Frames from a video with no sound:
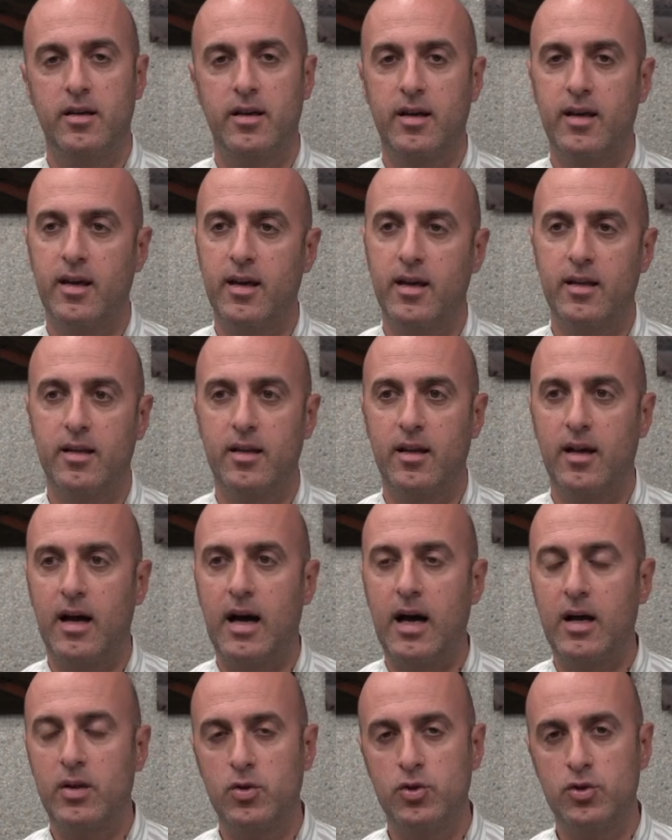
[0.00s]
again
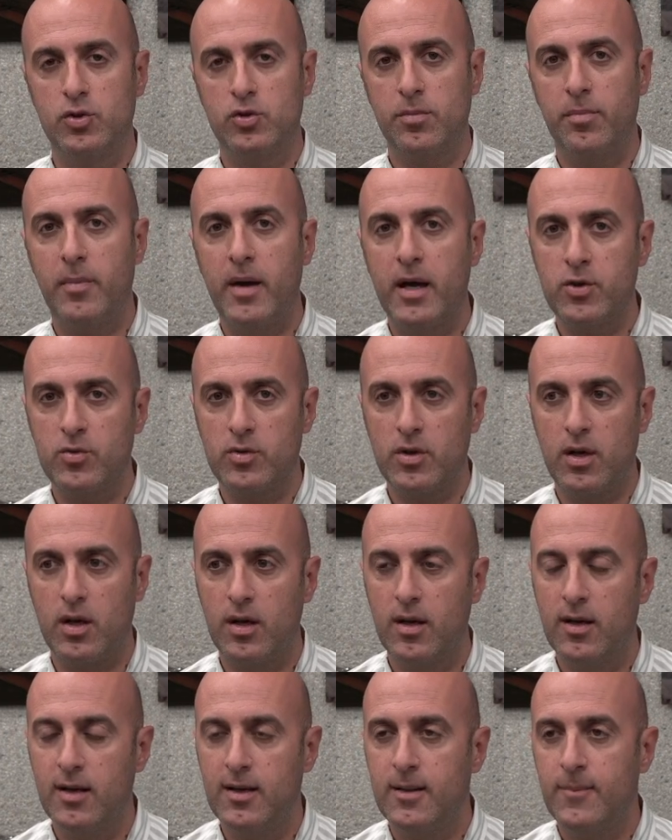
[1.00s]
how to shoot
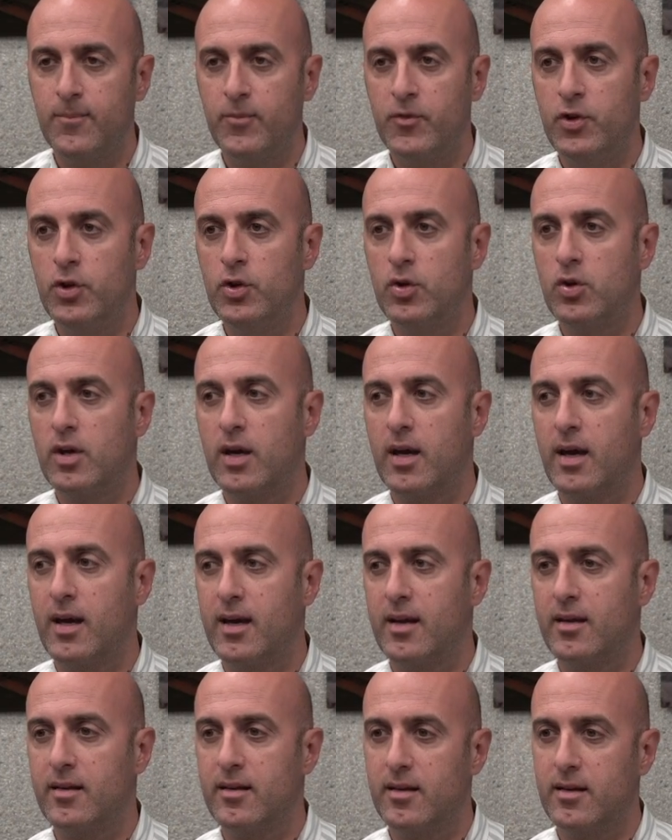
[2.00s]
manual, you
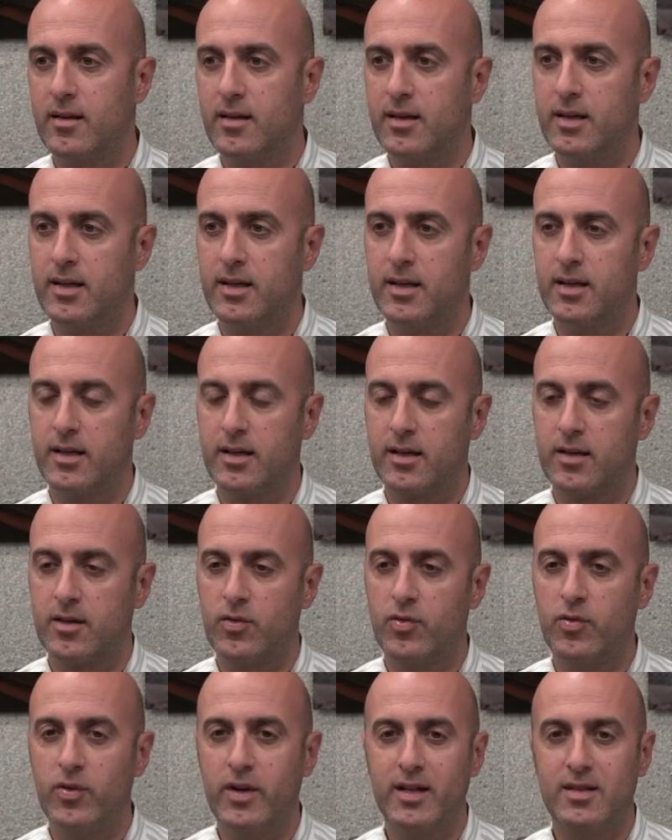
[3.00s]
can
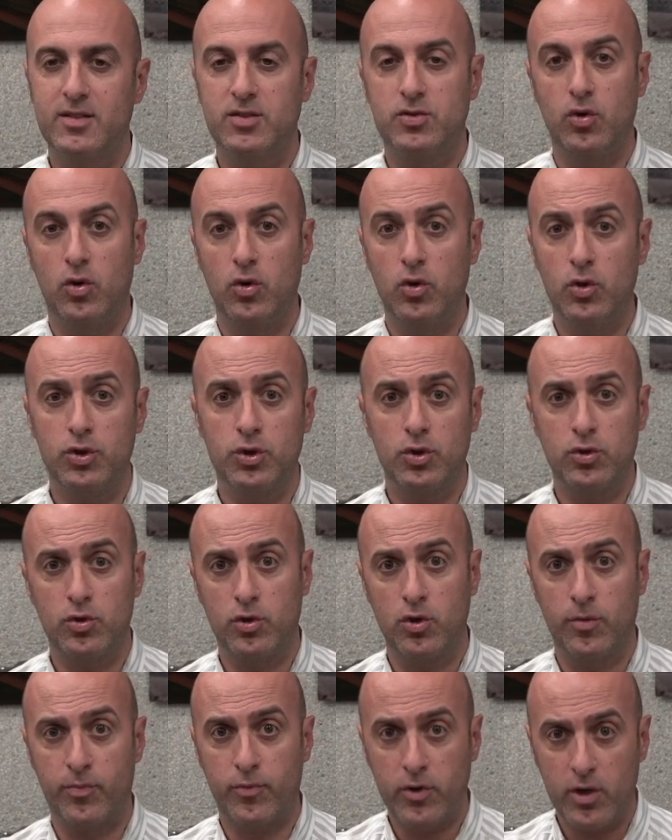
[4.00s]
create solution
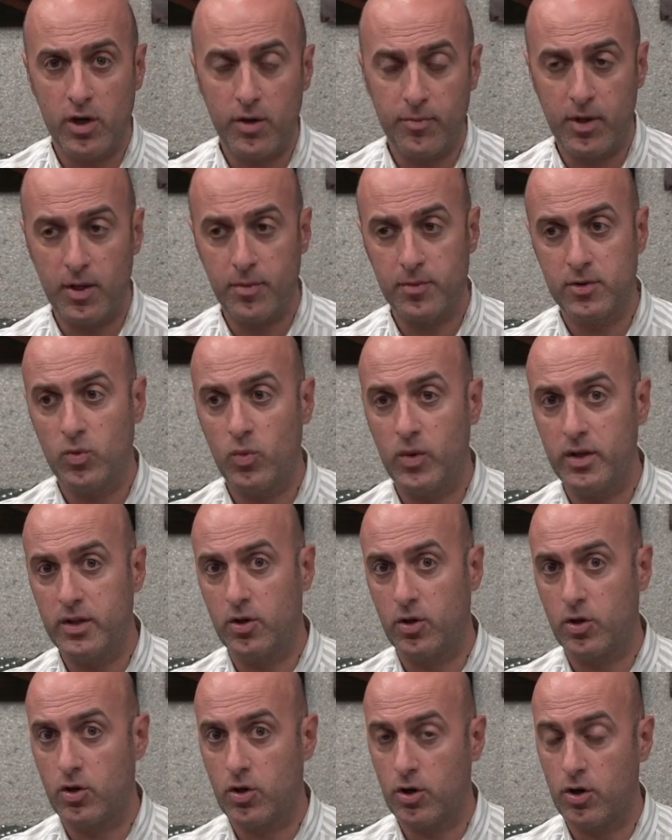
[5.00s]
to your problems when
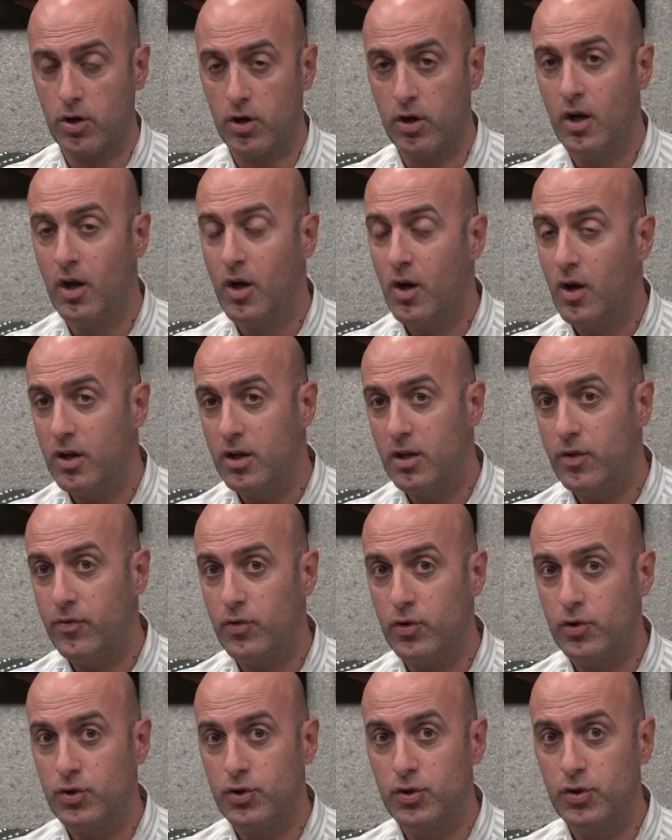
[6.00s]
they occur.
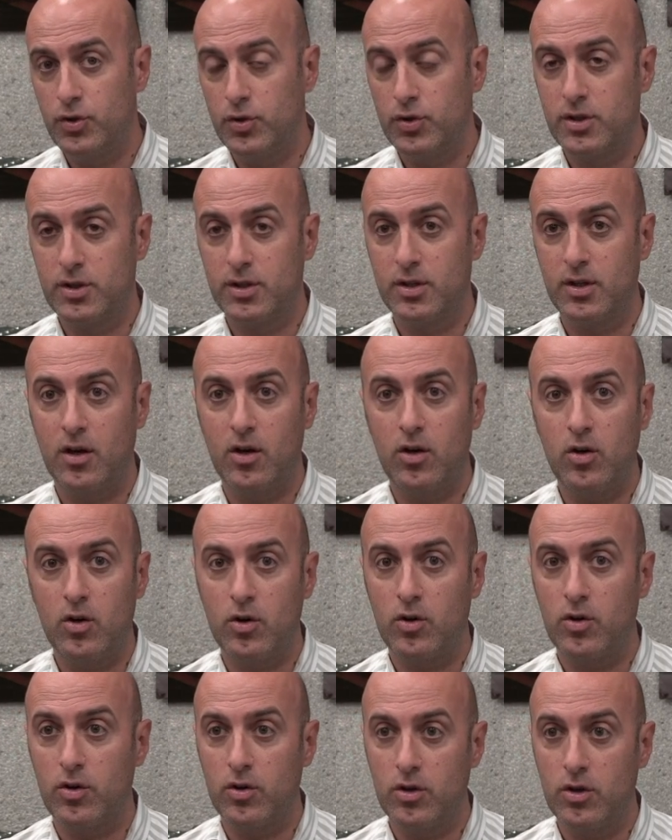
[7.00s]
If you shoot
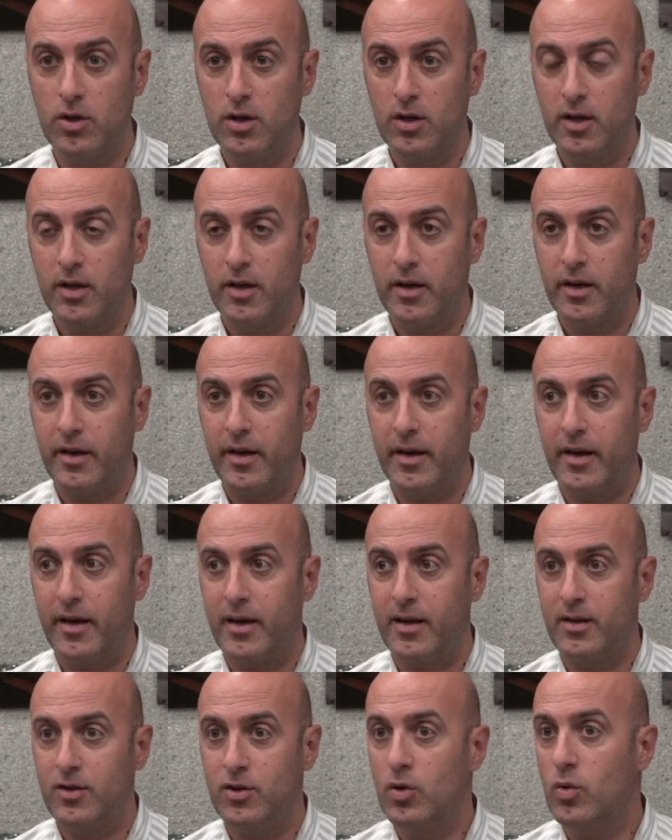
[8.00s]
auto
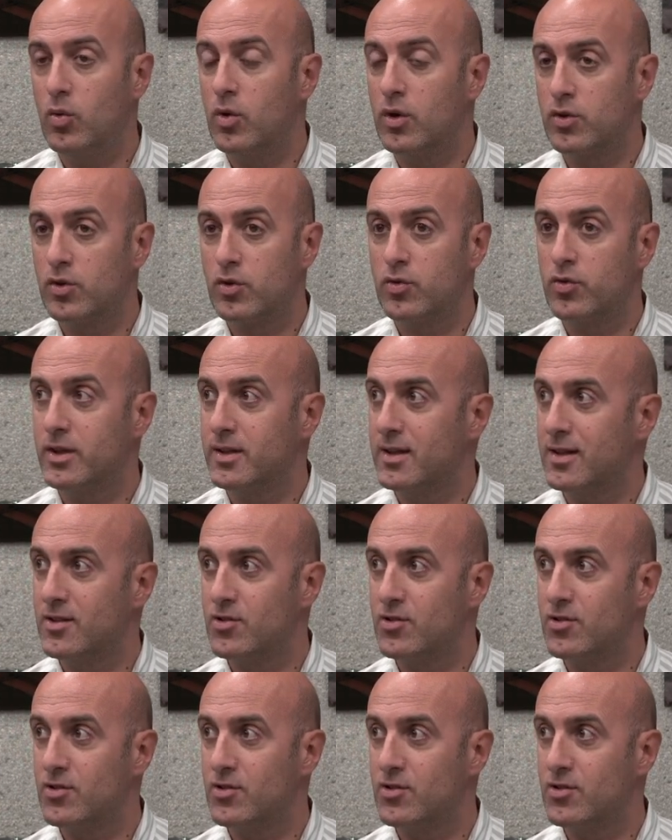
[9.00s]
and you want to create a